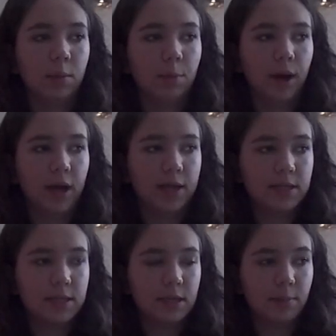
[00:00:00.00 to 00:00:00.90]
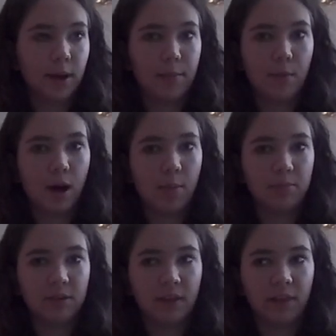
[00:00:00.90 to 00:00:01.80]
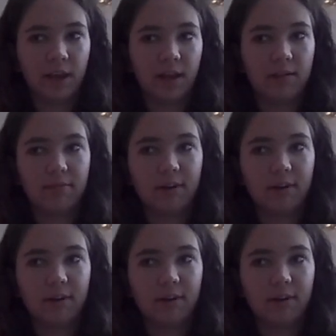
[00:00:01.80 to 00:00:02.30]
but my mom said like